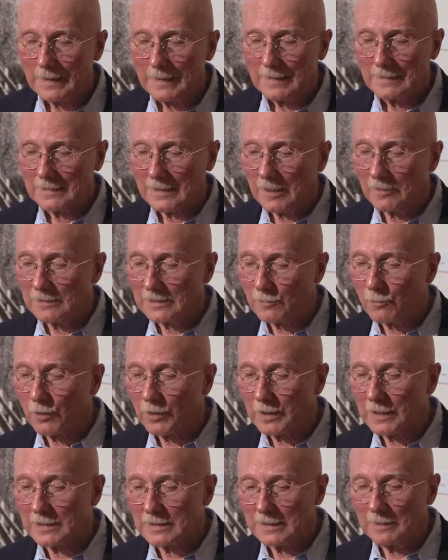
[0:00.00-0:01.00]
So it's
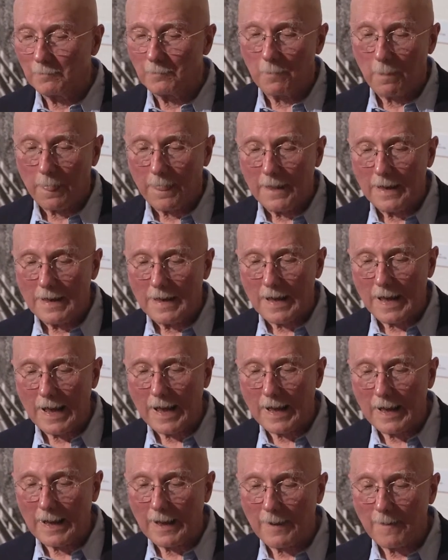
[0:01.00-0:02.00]
worrisome.
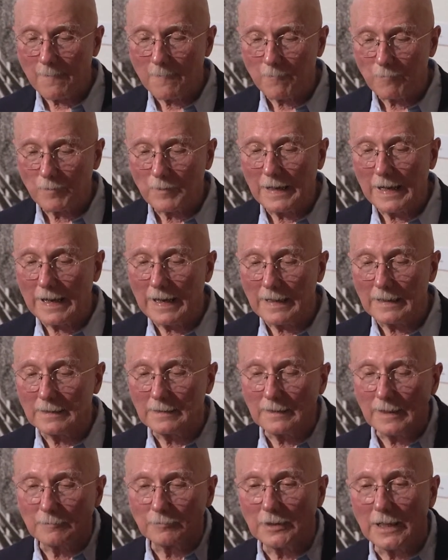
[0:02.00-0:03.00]
Uh,
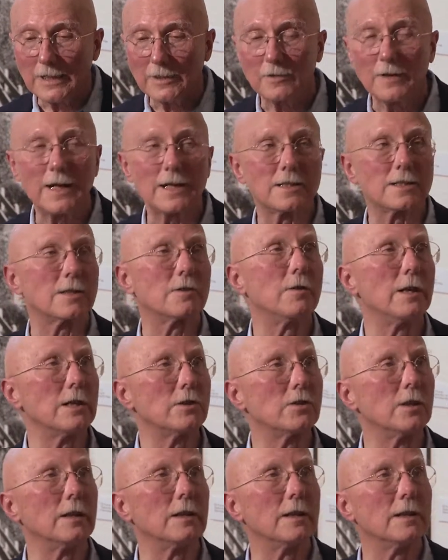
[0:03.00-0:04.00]
and I'm glad you asked the question.